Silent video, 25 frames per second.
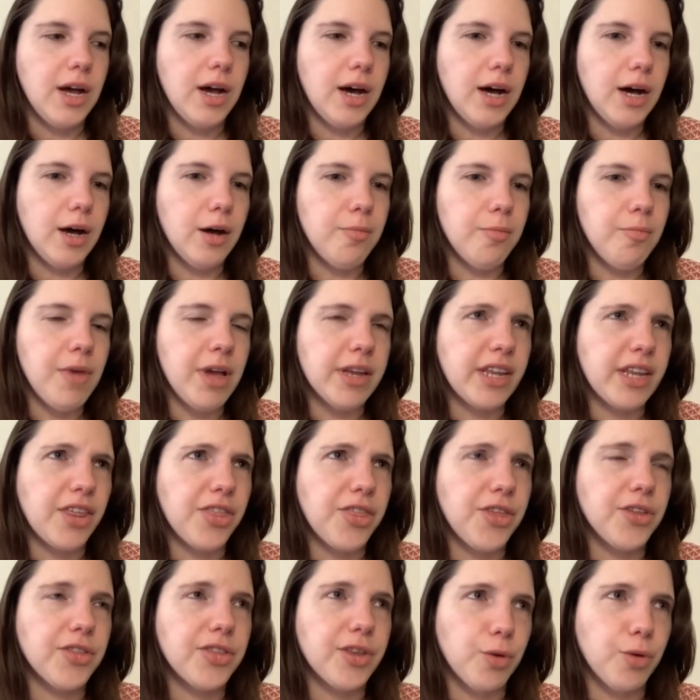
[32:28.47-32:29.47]
Um, and I
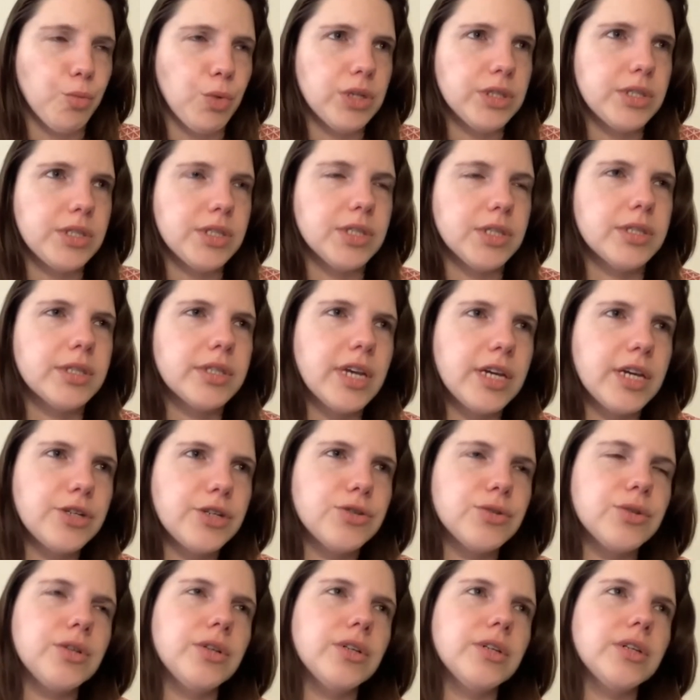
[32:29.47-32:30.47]
think that once the
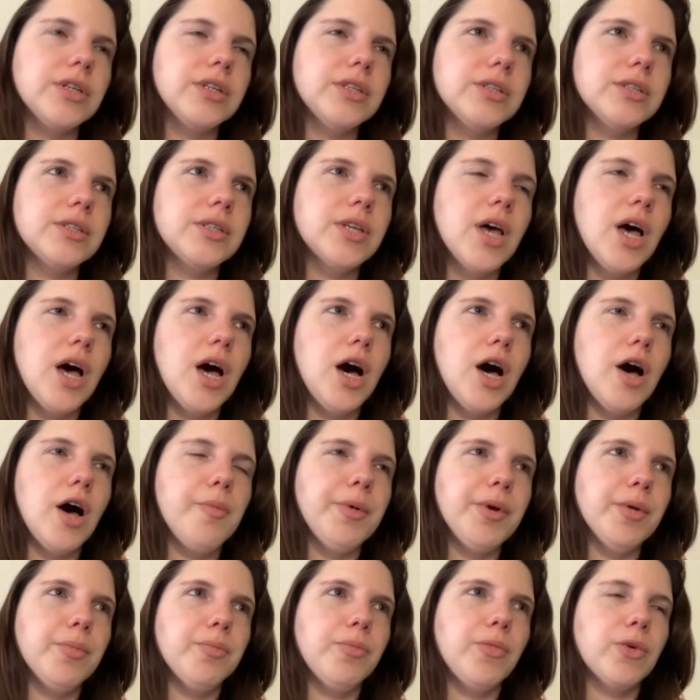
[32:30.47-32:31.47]
schedule is a
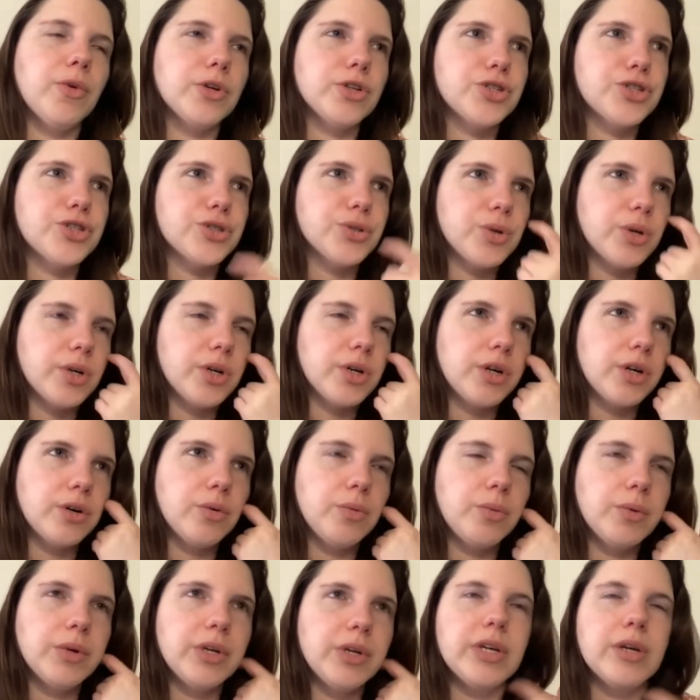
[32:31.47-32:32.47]
bit more
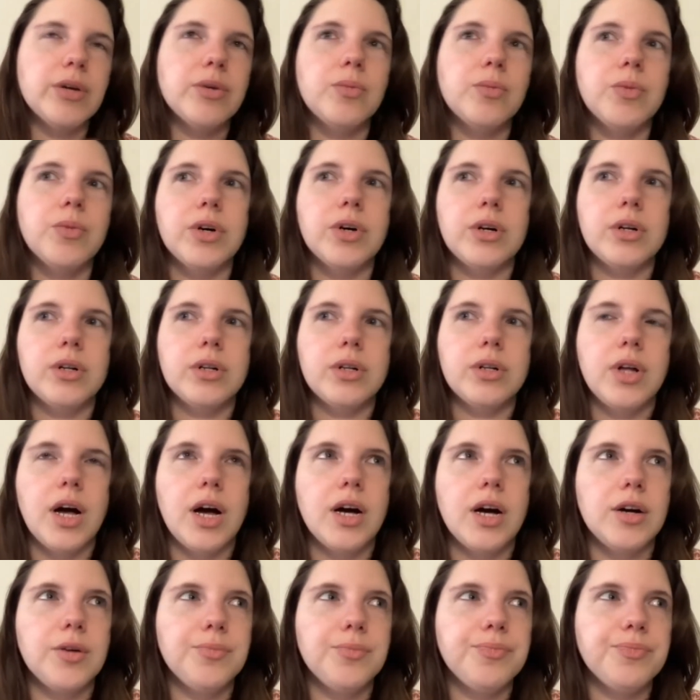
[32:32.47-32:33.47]
sure, we will
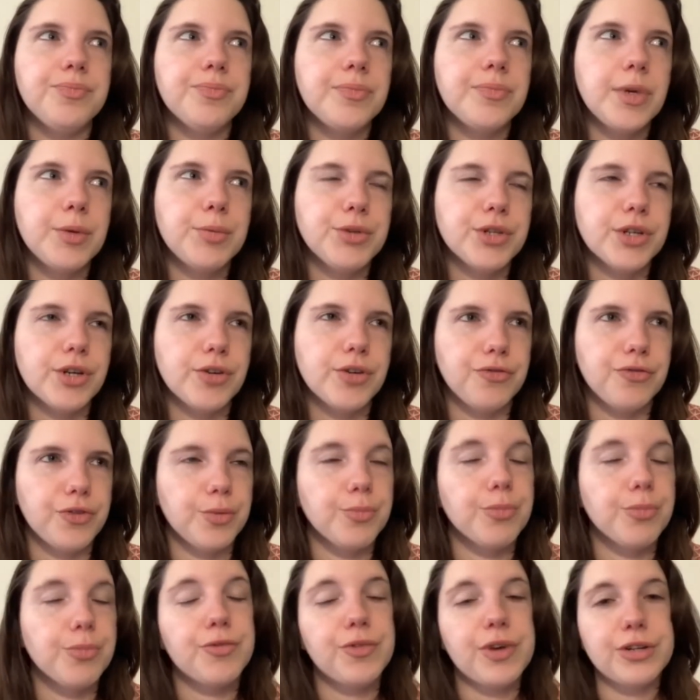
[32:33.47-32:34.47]
um, be able to
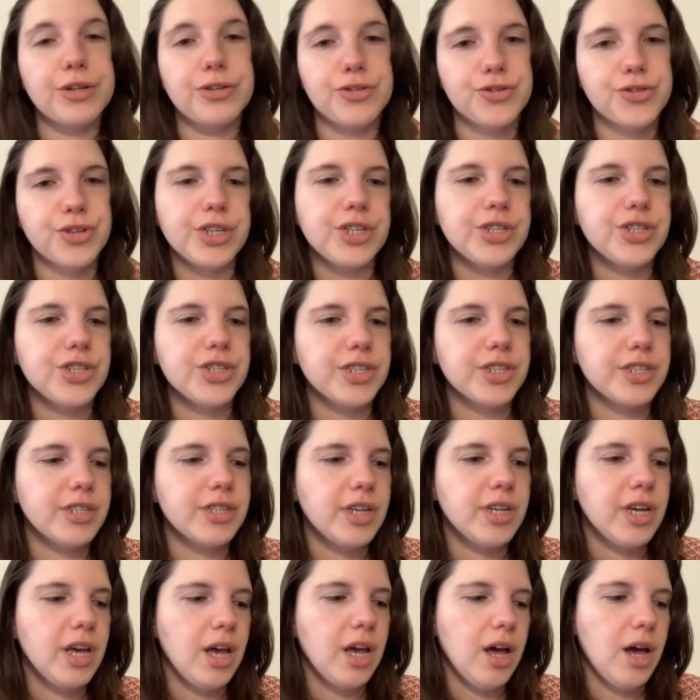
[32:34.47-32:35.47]
confirm the
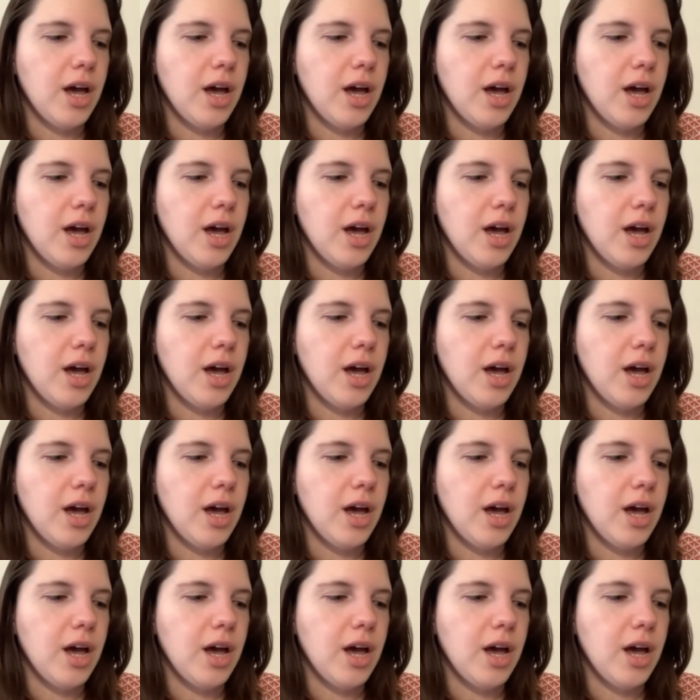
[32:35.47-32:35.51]
registration.